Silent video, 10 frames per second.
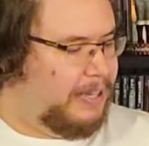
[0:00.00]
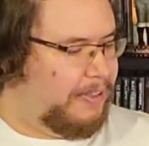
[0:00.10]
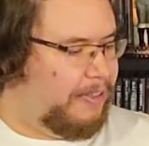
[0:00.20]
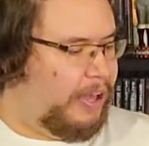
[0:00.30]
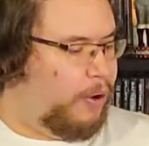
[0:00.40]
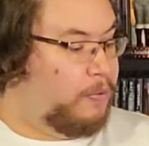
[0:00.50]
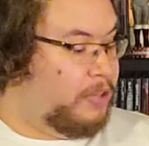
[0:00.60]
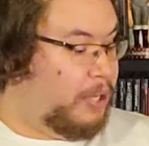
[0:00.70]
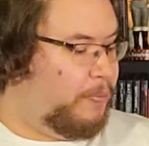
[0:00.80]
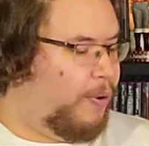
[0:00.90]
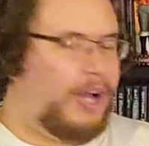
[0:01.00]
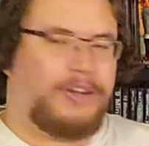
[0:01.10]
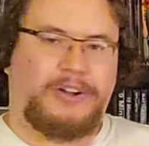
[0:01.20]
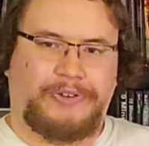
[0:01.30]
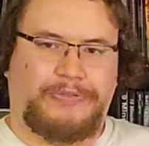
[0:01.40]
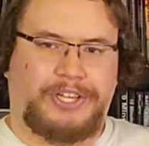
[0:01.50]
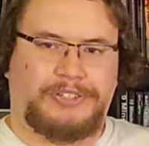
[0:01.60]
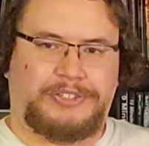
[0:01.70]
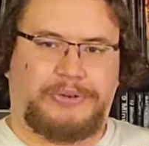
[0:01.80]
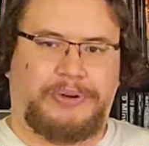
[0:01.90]
the only one of
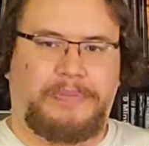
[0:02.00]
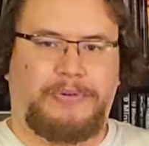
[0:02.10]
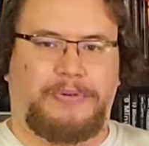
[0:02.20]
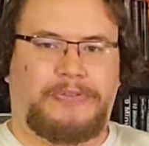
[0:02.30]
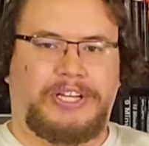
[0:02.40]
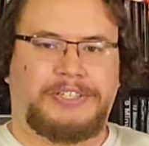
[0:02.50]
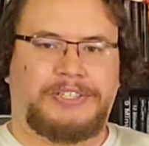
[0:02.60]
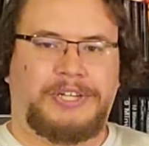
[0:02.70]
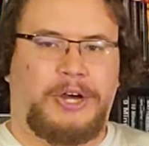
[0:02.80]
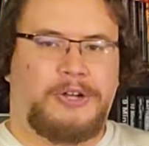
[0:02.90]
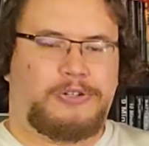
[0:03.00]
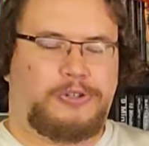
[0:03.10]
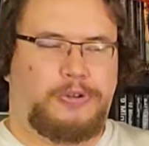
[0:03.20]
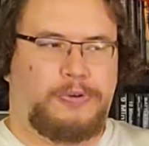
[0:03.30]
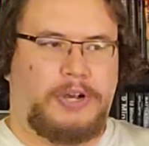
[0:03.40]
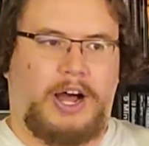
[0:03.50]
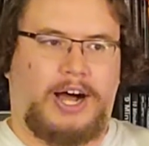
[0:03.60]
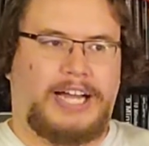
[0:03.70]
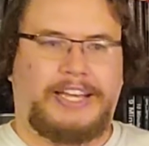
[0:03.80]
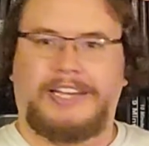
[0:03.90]
these three movies to
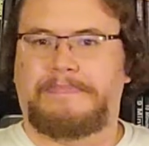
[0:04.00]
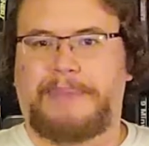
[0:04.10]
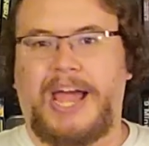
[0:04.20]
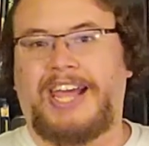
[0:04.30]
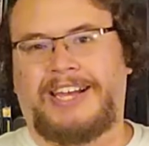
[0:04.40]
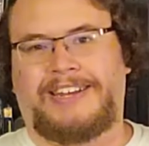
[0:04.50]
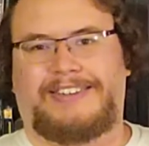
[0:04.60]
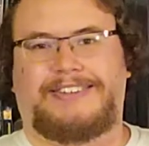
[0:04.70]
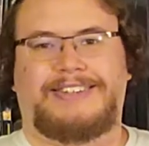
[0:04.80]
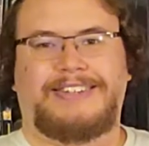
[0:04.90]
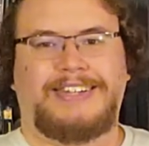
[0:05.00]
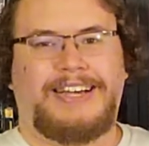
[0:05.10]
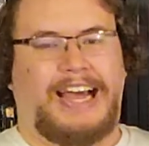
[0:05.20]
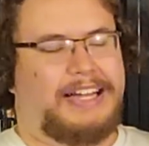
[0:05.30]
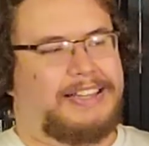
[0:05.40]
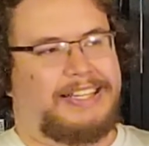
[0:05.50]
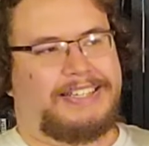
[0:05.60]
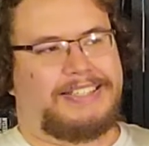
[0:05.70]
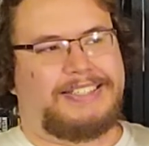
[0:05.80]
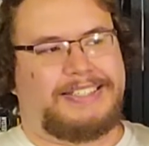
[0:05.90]
not get banned, at
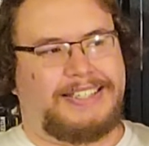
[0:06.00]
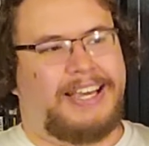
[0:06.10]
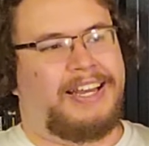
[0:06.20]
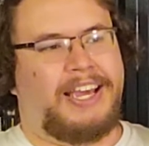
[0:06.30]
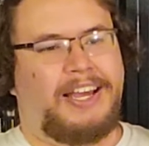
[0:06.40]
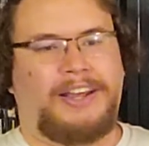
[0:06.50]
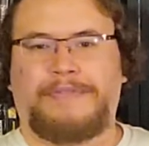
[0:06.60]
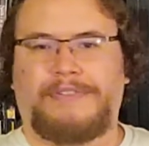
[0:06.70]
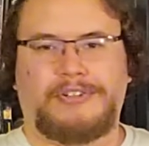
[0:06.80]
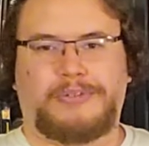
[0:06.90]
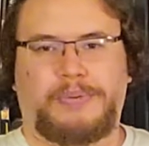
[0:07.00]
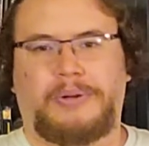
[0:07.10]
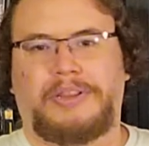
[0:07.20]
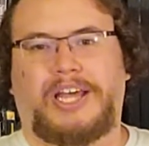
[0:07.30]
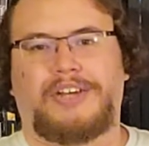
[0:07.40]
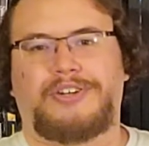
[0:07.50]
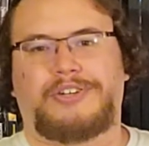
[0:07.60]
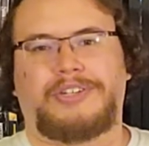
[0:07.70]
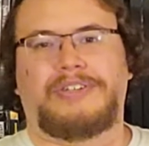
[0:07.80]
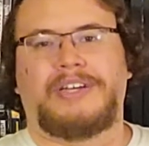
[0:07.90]
least in any first world
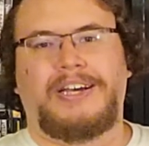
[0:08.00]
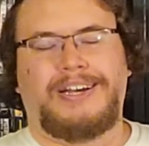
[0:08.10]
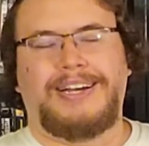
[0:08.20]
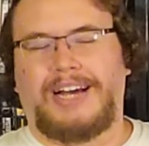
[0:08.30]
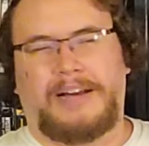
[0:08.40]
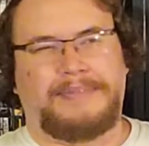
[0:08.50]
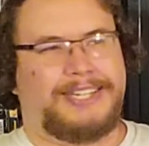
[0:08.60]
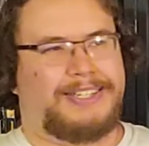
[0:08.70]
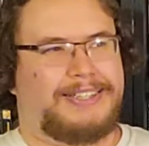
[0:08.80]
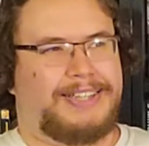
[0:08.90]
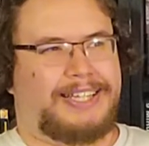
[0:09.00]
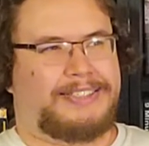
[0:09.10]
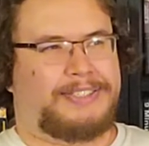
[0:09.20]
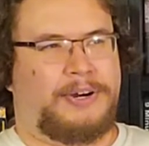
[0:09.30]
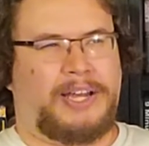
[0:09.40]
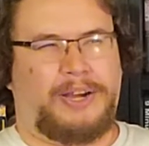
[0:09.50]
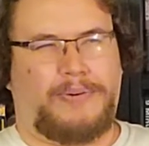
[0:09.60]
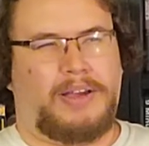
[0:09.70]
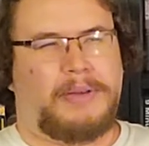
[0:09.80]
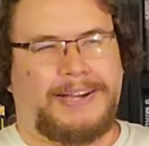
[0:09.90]
nation. I mean, in, in like Saudi
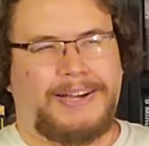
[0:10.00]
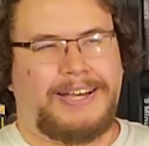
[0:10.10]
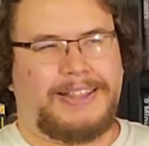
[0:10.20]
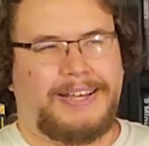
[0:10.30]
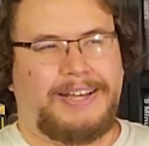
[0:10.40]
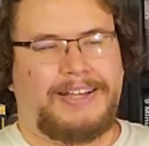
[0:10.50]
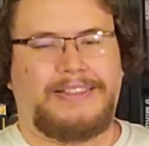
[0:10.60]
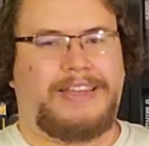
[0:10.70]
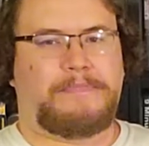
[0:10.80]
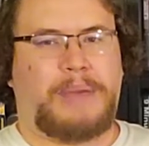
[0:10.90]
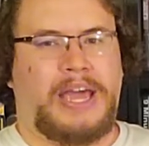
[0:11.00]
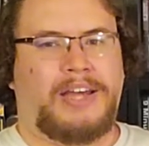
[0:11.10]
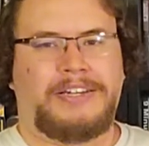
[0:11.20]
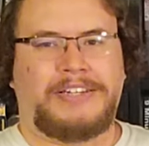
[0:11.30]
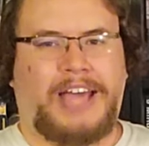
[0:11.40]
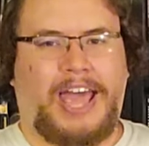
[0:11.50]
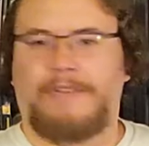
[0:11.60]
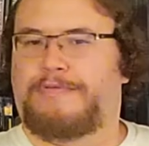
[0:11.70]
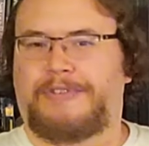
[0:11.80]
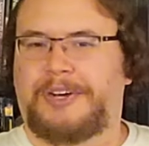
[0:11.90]
Arabia, I think they banned
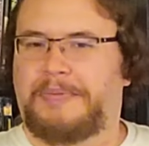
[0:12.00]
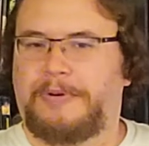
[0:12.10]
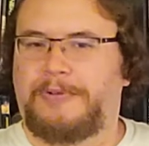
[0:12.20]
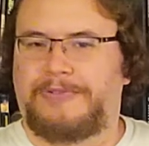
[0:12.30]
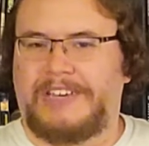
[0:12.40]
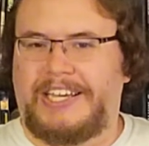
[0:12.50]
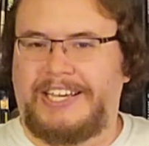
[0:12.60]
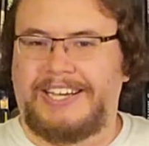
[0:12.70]
every movie.